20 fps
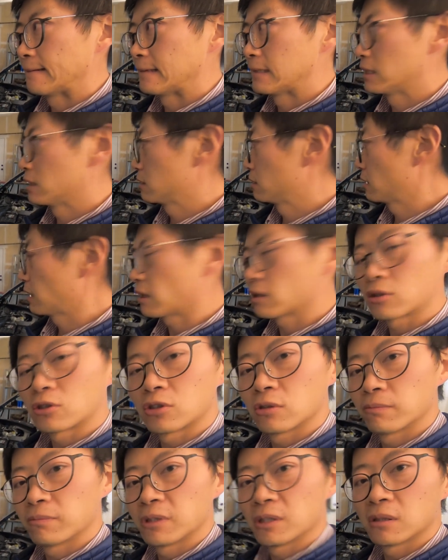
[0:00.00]
that
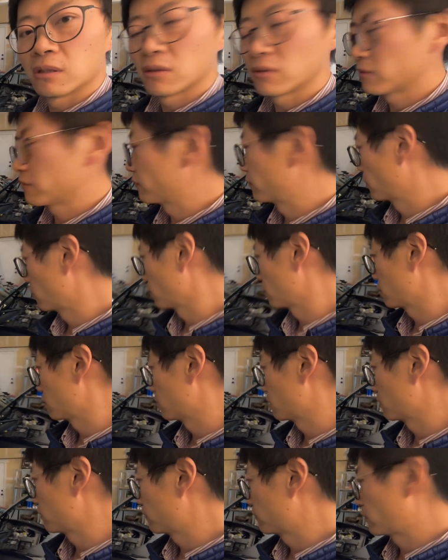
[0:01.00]
should be enough for
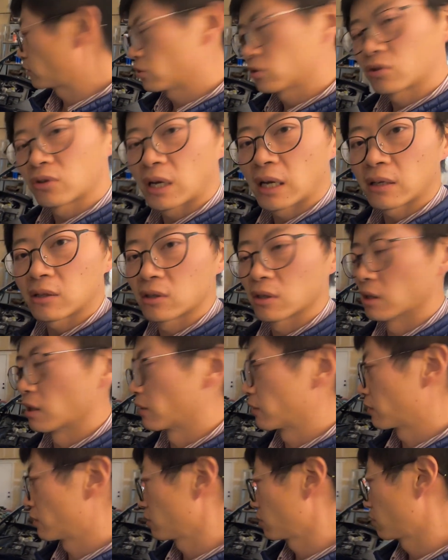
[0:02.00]
the first track day,
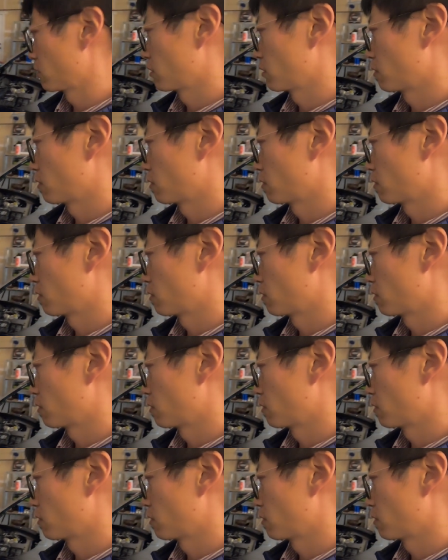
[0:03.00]
I think.